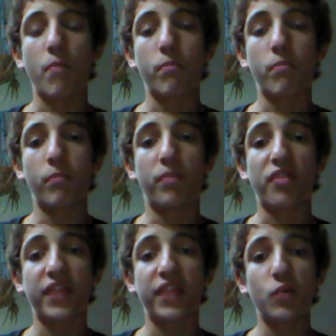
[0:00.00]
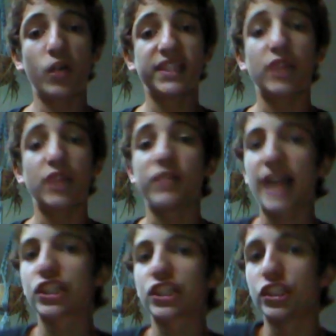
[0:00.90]
and the thing
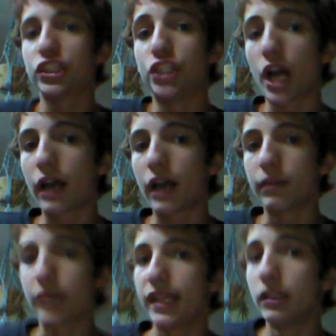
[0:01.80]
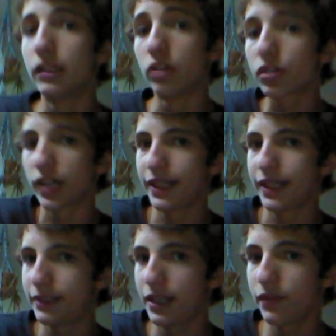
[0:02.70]
was, it was actually John. Like, he
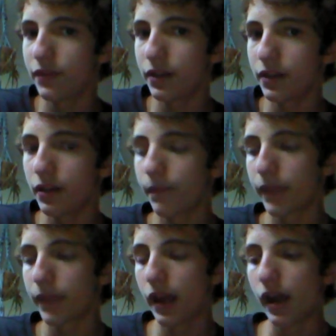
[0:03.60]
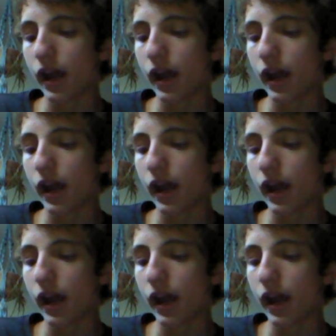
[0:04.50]
looked like Steven.